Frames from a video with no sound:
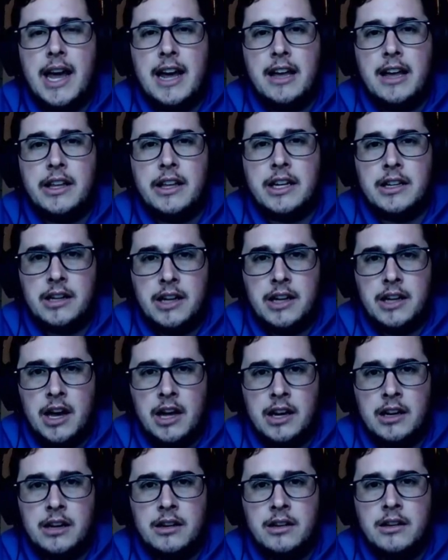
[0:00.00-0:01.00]
alien
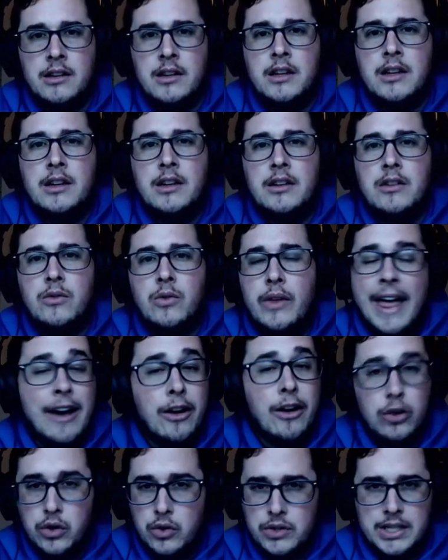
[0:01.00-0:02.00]
gun
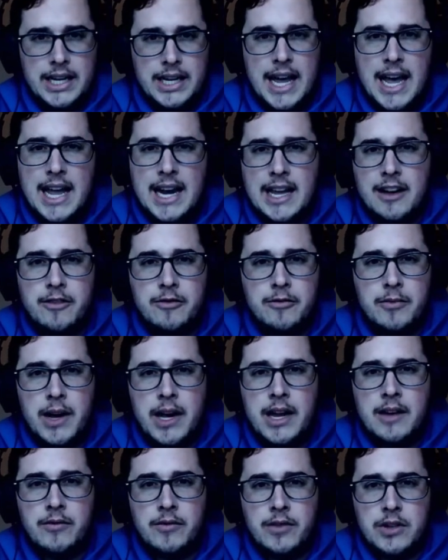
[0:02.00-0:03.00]
without losing any of
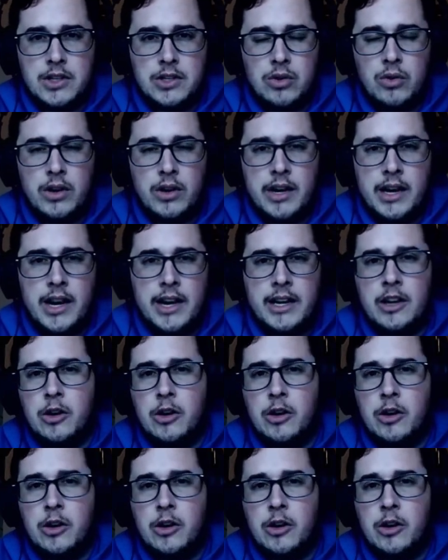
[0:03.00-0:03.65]
my inventory.